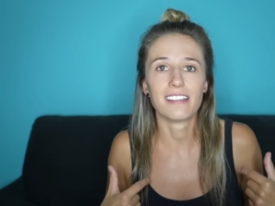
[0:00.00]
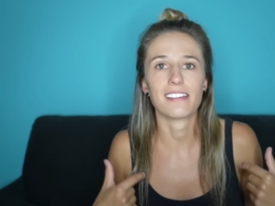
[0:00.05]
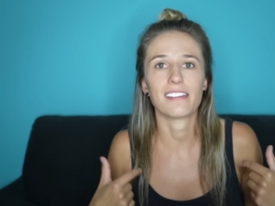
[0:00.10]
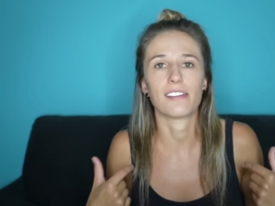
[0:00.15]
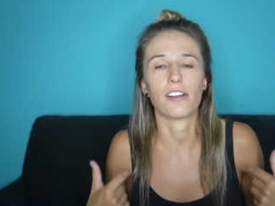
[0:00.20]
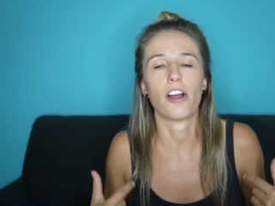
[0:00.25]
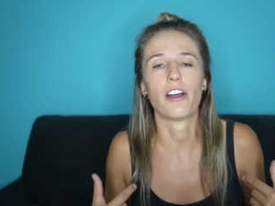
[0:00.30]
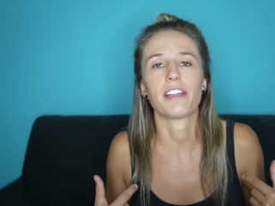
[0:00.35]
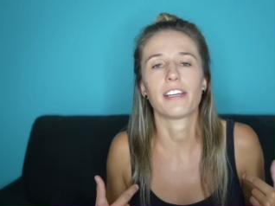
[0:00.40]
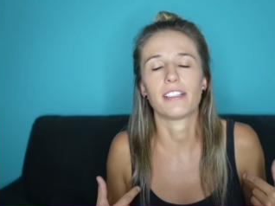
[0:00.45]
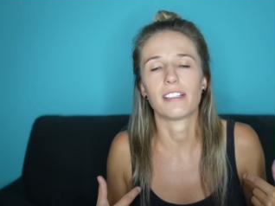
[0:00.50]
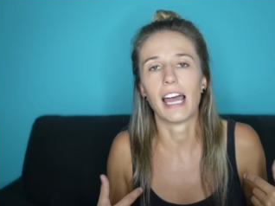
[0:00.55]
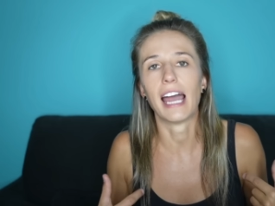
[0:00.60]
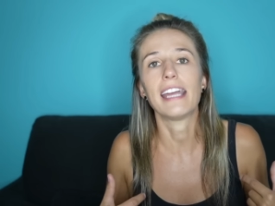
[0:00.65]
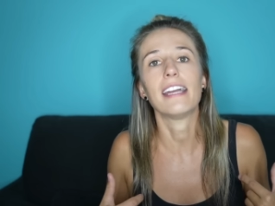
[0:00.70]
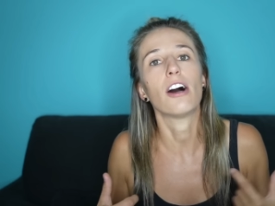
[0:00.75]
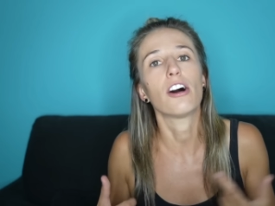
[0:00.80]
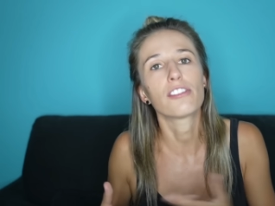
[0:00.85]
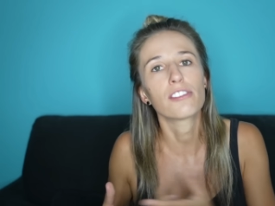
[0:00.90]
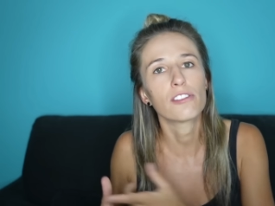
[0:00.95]
started,
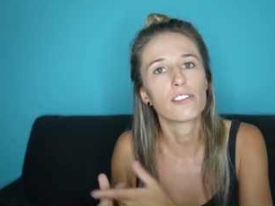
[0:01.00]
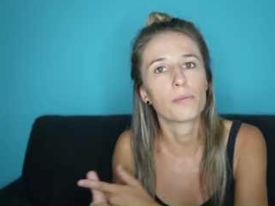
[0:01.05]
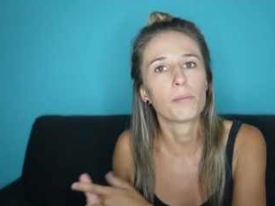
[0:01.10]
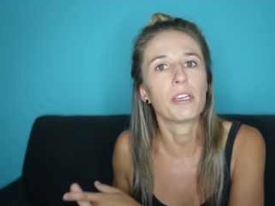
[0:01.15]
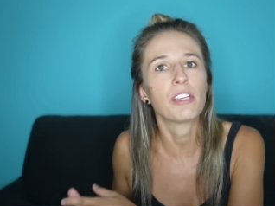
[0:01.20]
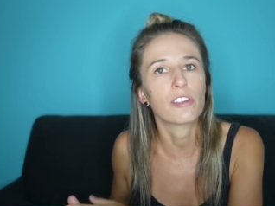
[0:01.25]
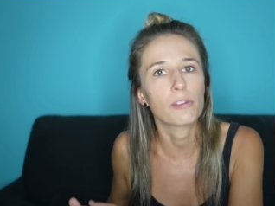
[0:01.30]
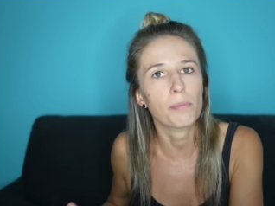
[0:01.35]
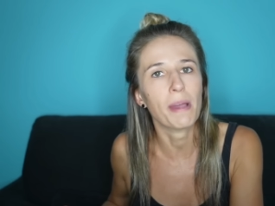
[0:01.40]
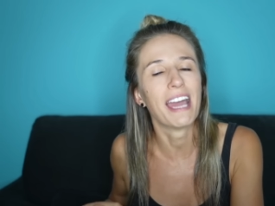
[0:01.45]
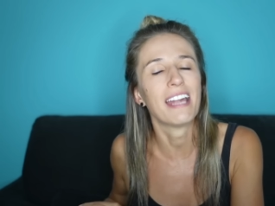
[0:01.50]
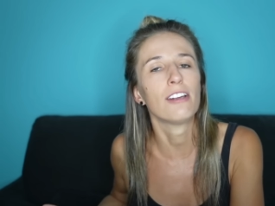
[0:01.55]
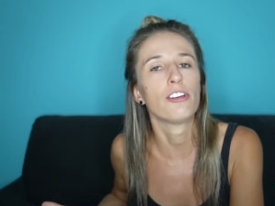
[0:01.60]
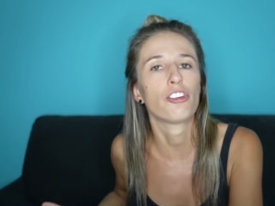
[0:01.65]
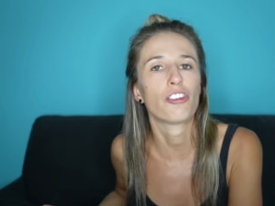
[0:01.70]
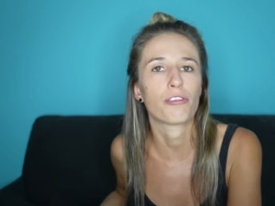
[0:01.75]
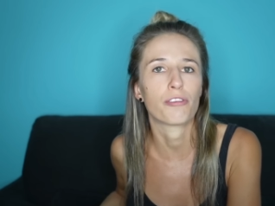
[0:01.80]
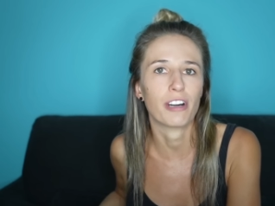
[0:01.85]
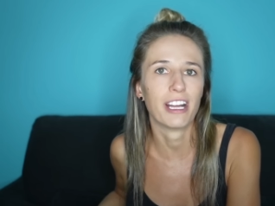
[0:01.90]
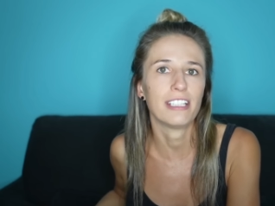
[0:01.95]
I also speak
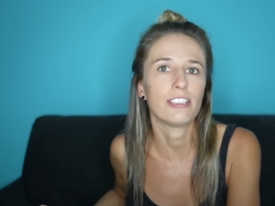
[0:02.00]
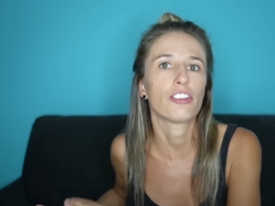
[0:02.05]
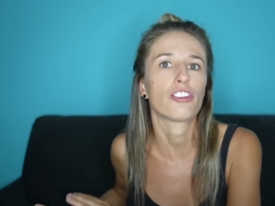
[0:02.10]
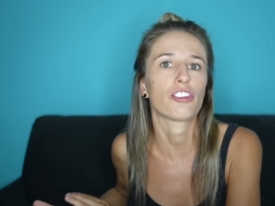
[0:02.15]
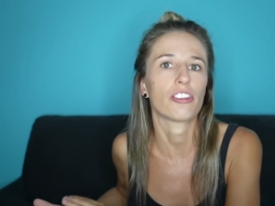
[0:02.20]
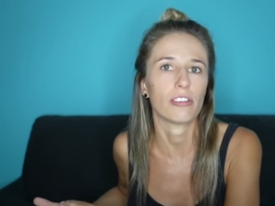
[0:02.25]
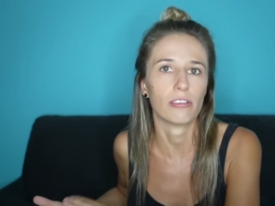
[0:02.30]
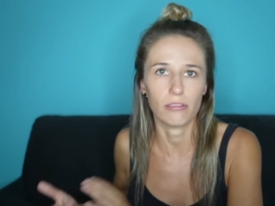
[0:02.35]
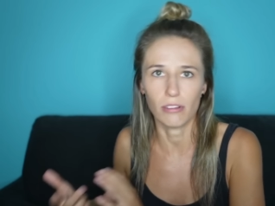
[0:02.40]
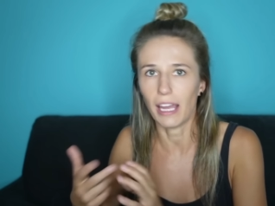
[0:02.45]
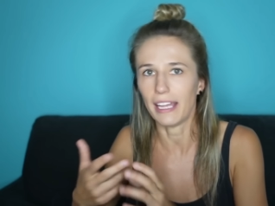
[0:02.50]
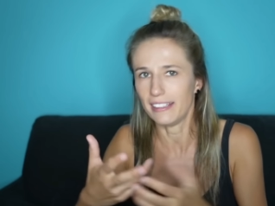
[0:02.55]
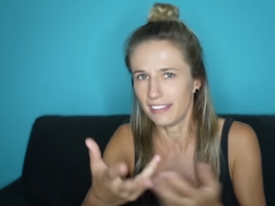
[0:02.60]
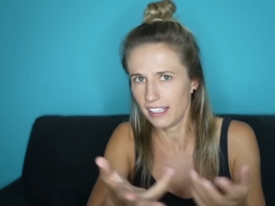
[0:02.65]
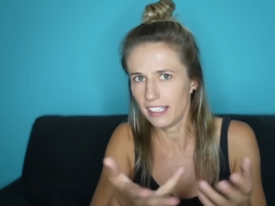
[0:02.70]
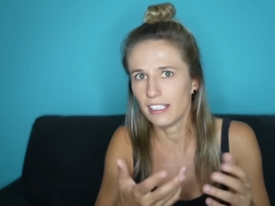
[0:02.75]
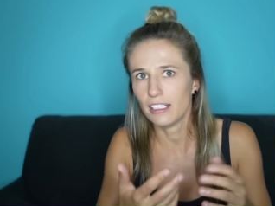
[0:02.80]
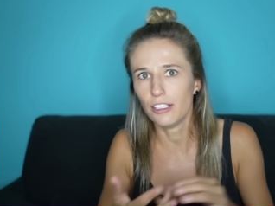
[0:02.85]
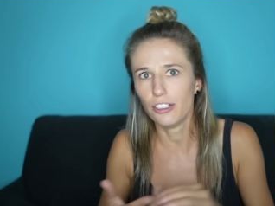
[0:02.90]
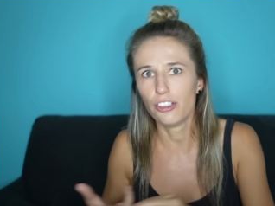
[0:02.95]
Spanish, French, and
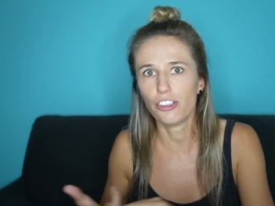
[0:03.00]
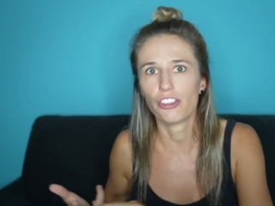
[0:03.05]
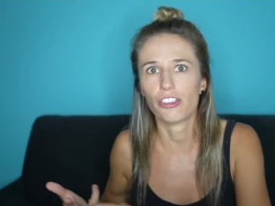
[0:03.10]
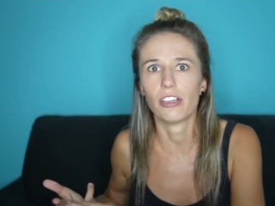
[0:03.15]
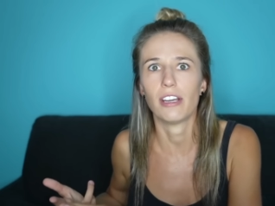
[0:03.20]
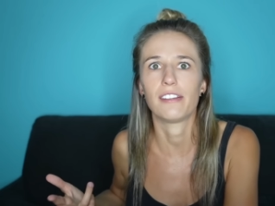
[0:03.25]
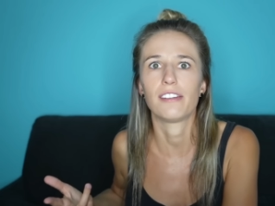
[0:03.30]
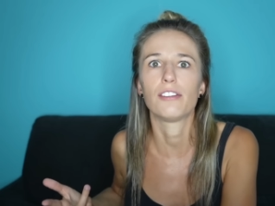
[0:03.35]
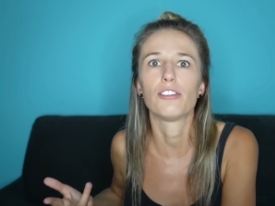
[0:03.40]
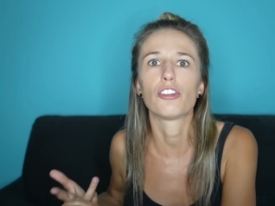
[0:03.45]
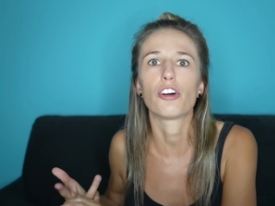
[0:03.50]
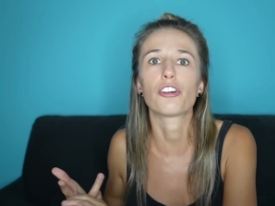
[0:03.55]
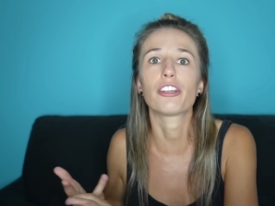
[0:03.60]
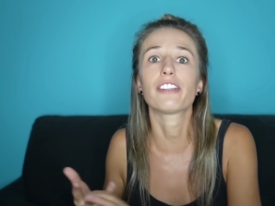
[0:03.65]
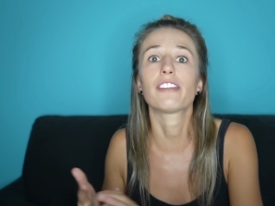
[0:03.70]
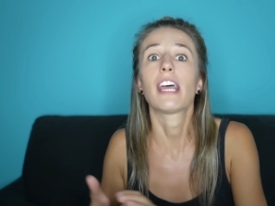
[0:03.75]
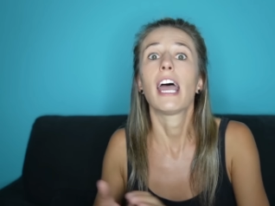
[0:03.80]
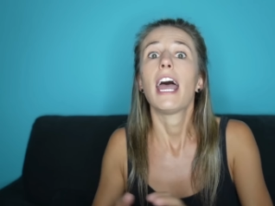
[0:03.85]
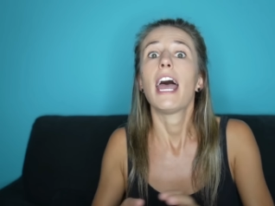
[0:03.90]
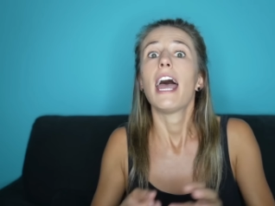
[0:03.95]
English, as you
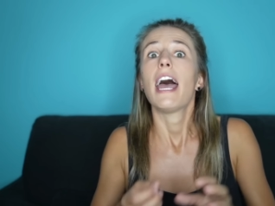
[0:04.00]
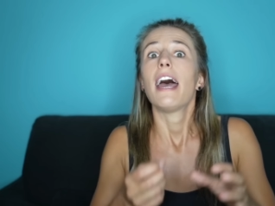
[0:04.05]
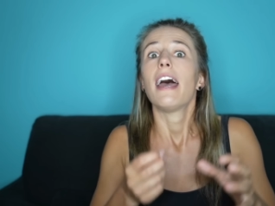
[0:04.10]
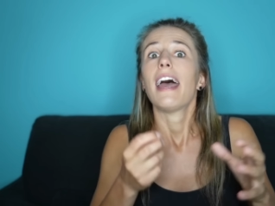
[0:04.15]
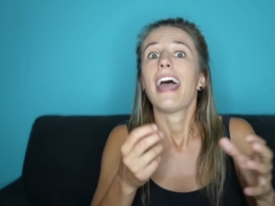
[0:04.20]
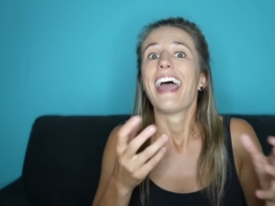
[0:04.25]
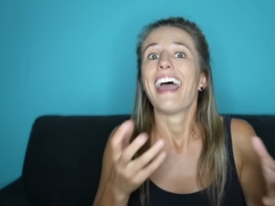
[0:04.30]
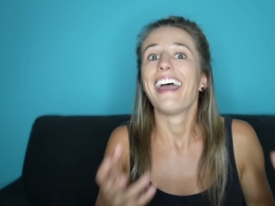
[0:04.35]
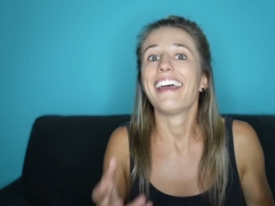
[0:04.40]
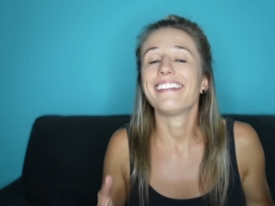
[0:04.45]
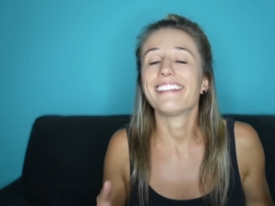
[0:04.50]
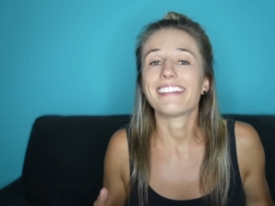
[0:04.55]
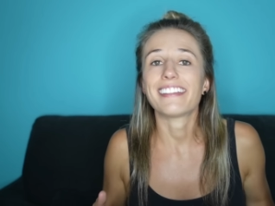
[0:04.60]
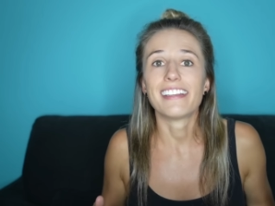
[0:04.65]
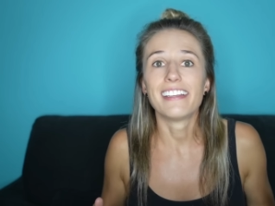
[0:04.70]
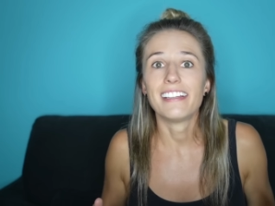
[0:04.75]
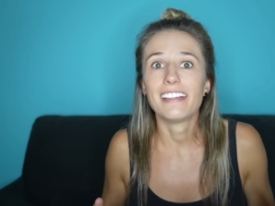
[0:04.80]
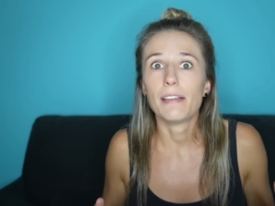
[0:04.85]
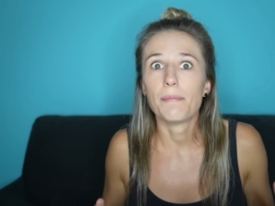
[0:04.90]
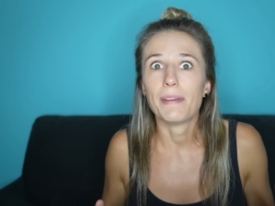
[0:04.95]
notice. And
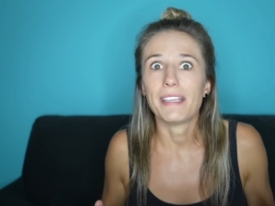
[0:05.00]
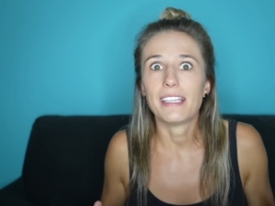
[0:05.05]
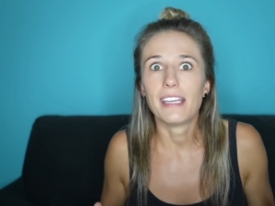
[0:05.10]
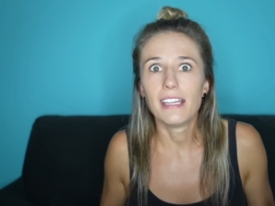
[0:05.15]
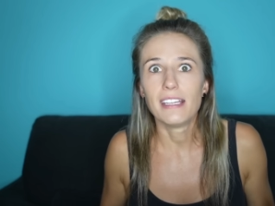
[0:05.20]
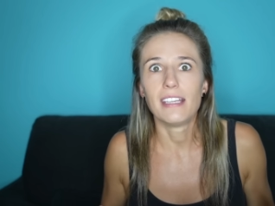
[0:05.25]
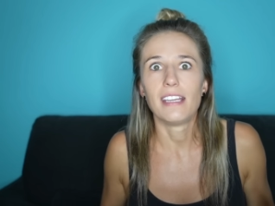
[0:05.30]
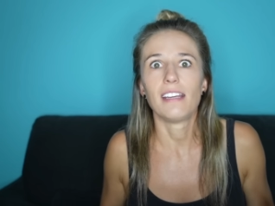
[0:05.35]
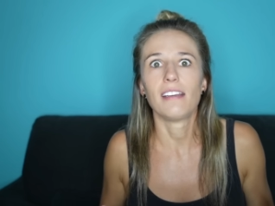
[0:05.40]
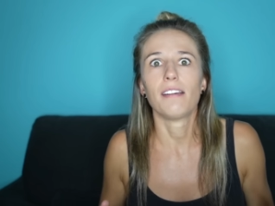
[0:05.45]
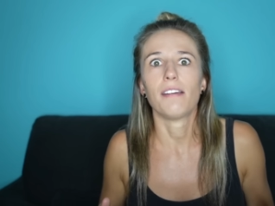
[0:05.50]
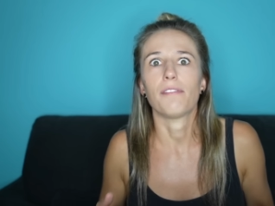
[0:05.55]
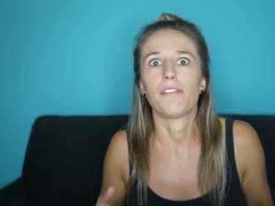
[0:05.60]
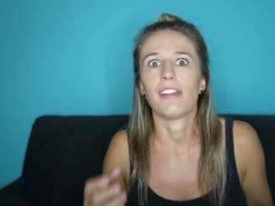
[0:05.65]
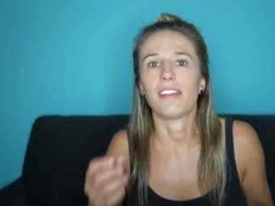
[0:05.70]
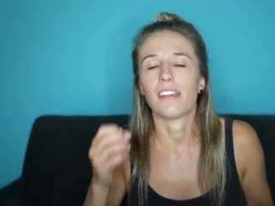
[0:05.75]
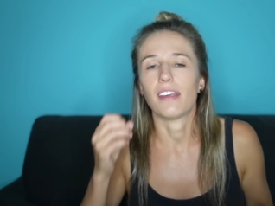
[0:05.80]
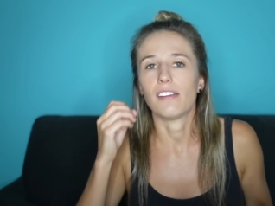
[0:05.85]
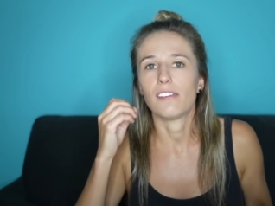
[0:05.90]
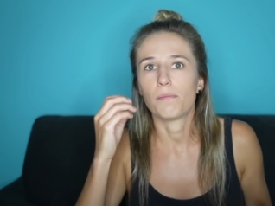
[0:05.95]
in the beginning,
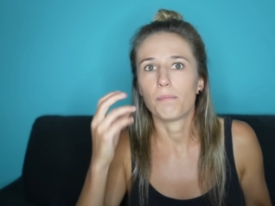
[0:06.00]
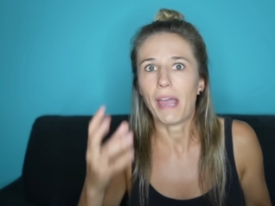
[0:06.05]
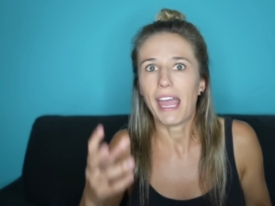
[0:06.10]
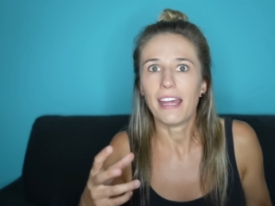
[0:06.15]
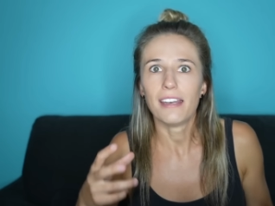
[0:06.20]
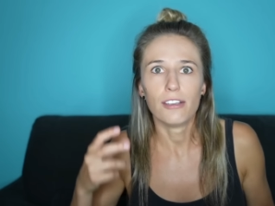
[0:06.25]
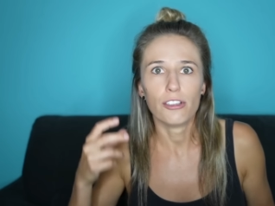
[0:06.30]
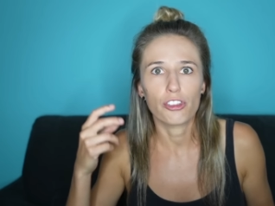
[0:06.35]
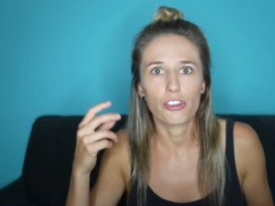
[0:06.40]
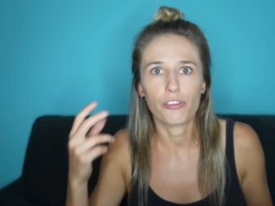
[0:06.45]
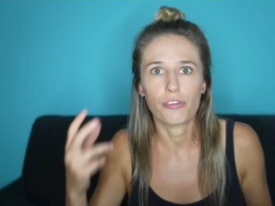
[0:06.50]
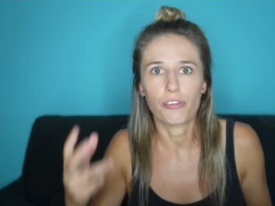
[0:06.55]
with Spanish,